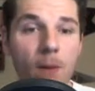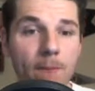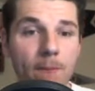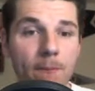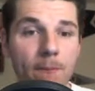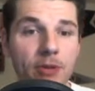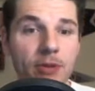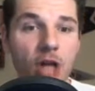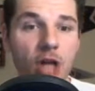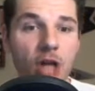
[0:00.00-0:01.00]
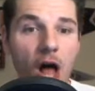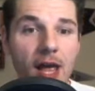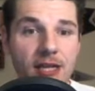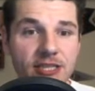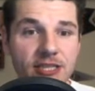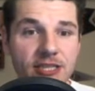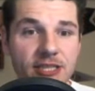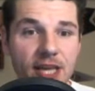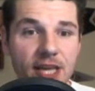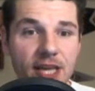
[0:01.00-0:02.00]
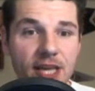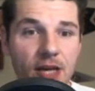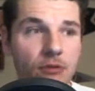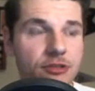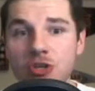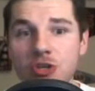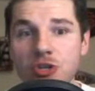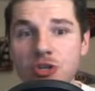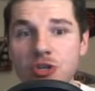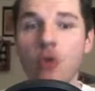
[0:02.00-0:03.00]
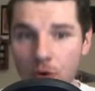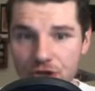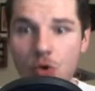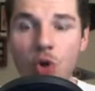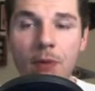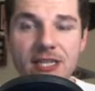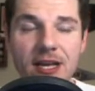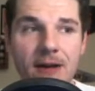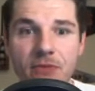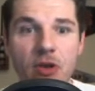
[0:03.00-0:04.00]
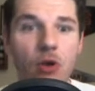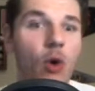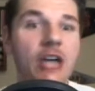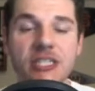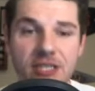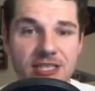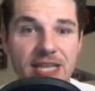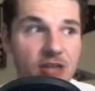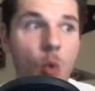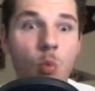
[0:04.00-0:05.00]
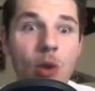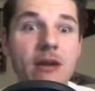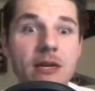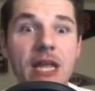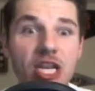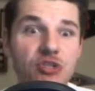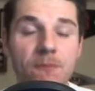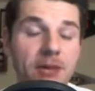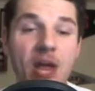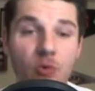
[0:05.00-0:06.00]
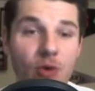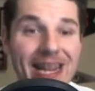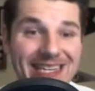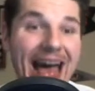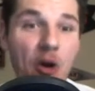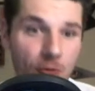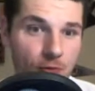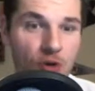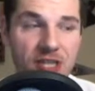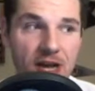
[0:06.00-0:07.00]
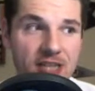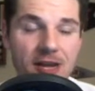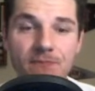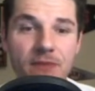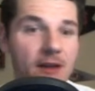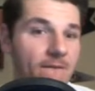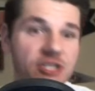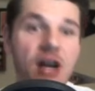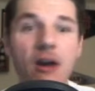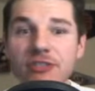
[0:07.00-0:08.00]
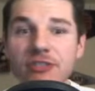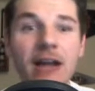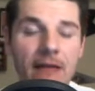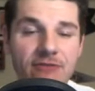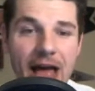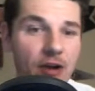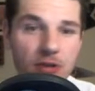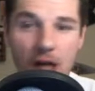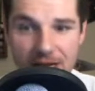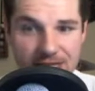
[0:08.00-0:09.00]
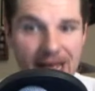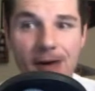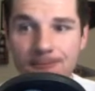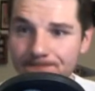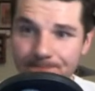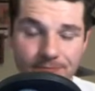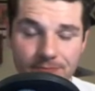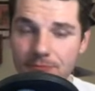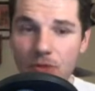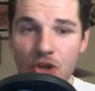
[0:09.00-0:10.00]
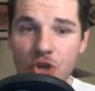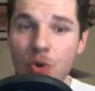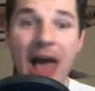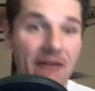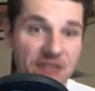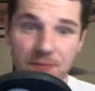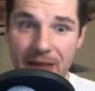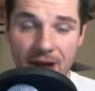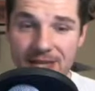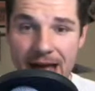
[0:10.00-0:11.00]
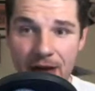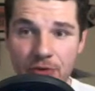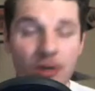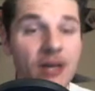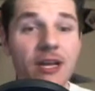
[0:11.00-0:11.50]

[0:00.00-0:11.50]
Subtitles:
run blocking skills or may need to improve his anchor or his core, but Washington said, no, we need you to play right tackle for us because Patanu's got left tackle locked down.